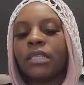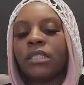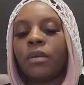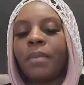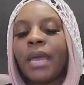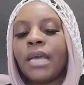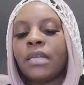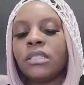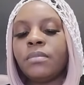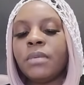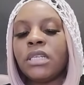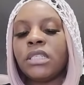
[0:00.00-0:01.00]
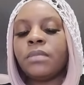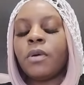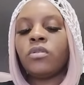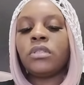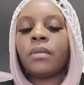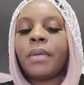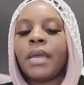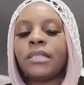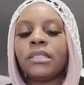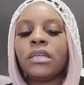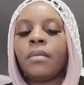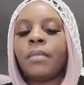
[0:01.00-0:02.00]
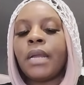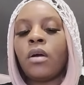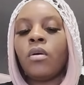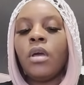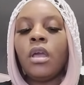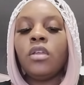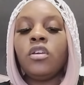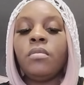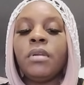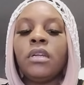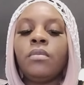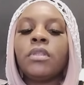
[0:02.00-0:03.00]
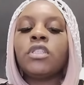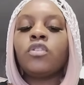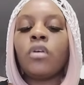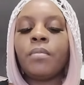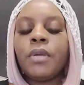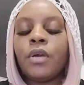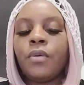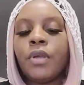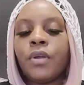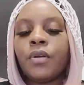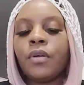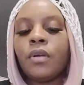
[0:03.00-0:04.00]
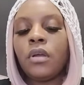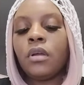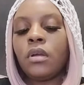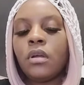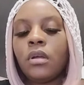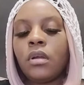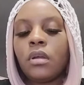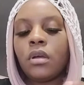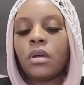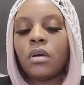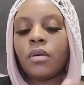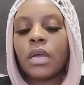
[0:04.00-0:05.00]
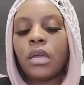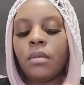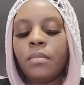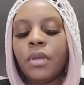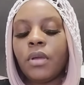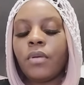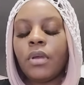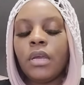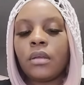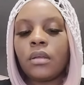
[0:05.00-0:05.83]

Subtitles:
Their past is being exposed. Their past is coming out. You could be dealing with a Scorpio here. Okay, period.